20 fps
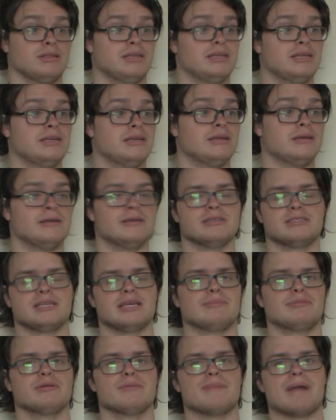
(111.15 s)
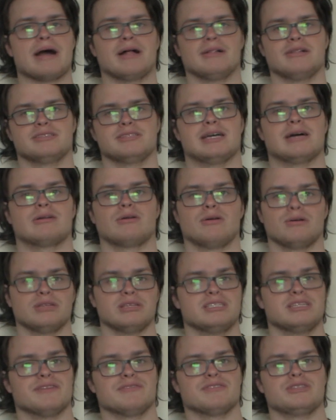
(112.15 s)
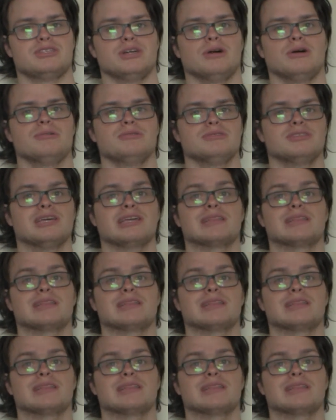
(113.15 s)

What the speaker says: He is able to balance out all these different tones.